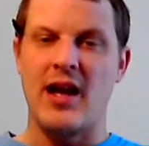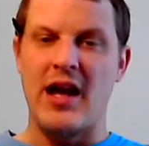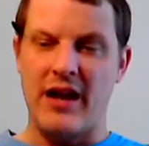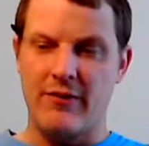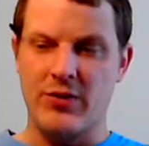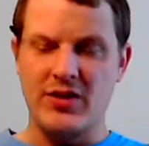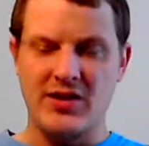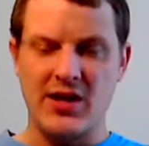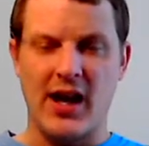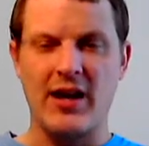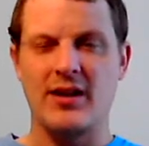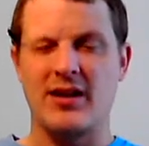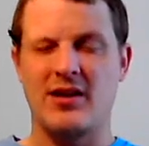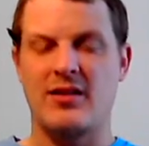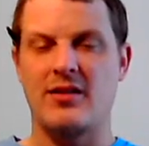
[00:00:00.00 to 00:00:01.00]
Every
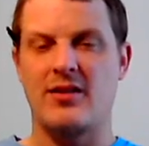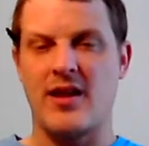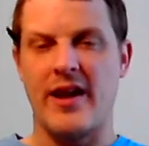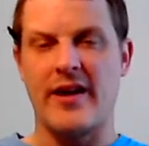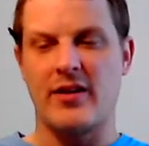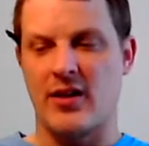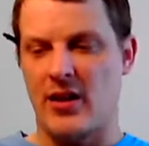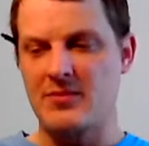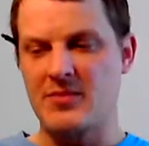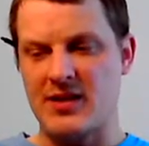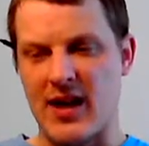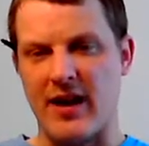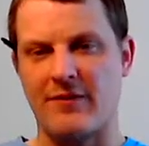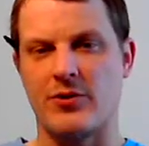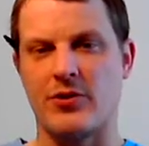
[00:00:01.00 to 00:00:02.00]
tight end that comes
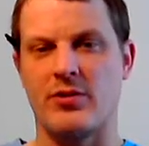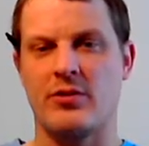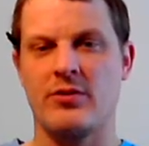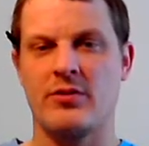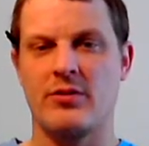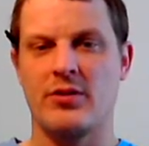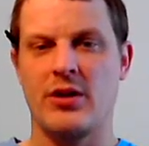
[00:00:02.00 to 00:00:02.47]
after